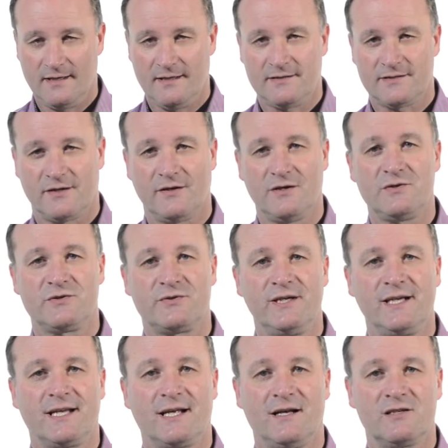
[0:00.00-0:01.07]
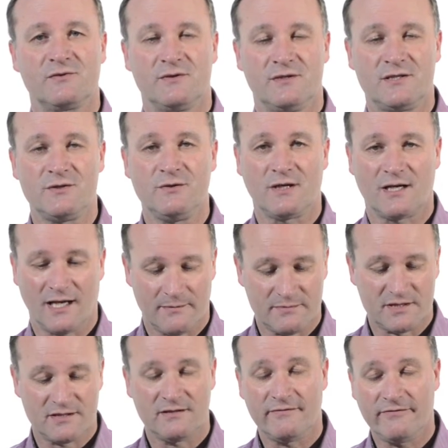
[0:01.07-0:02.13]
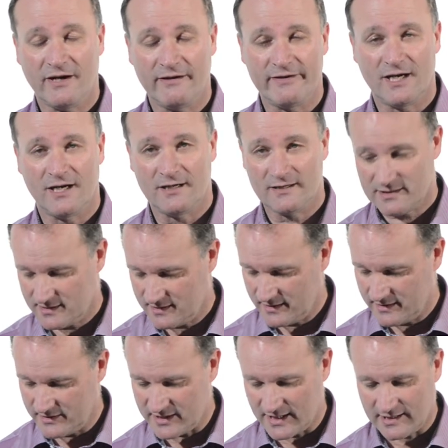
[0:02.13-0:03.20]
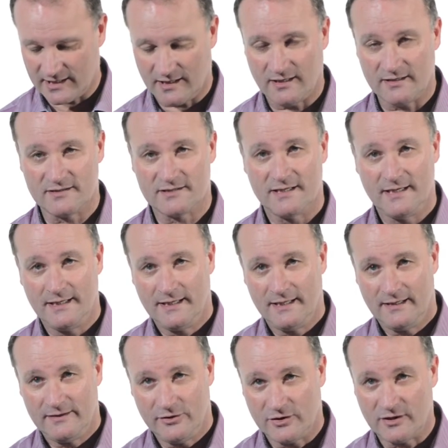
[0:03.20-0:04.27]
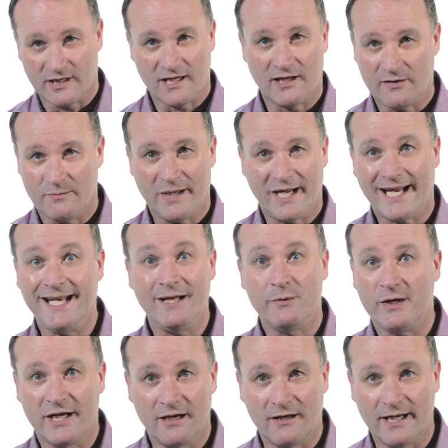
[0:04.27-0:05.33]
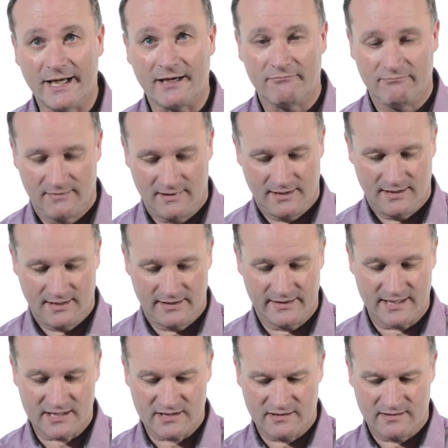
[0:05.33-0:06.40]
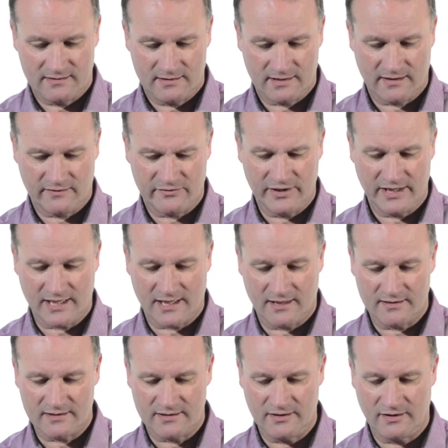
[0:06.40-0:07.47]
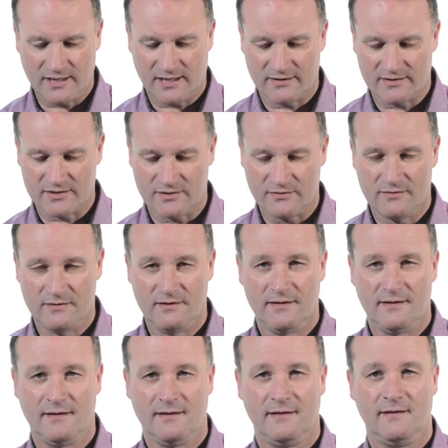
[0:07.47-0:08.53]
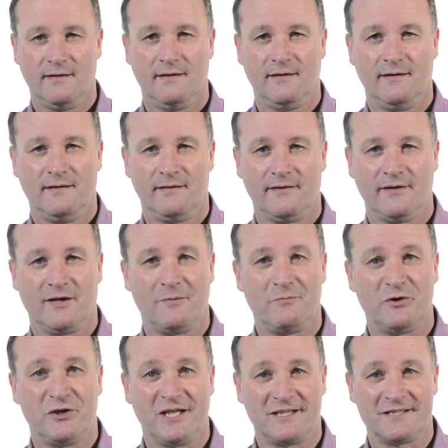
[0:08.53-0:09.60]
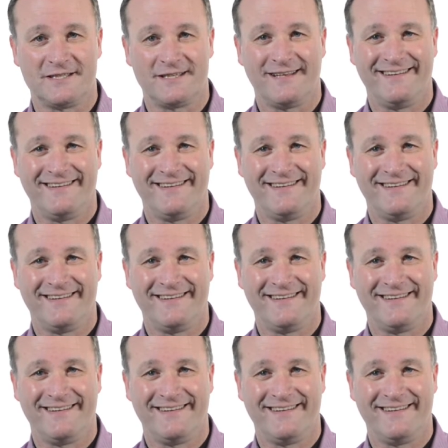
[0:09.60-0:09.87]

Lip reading: So those 3 cards were the 2 of clubs, the 5 of hearts, and the Jack of hearts. You could have cut the pack anywhere you like, and that's the 3 cards that you cut to that I predicted.